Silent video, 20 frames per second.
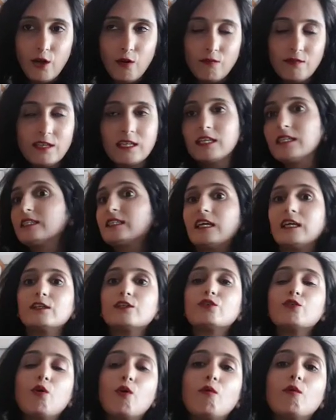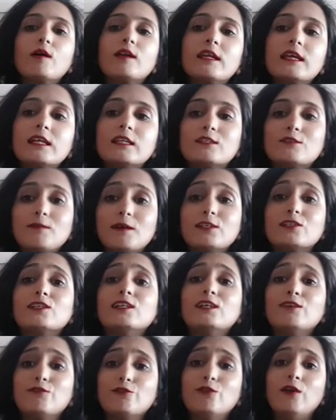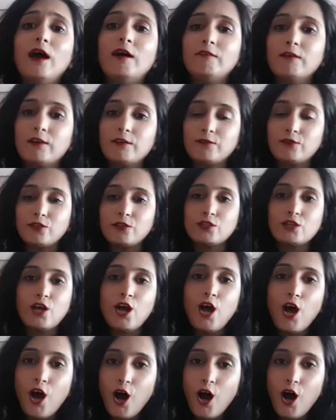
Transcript: or we can tend to overeat, especially if you have one of those